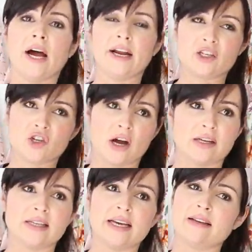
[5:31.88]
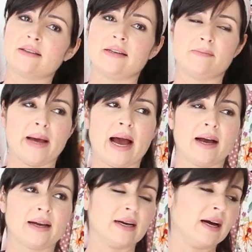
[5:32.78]
and I tried to get it
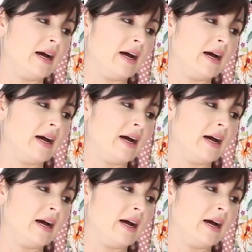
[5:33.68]
back.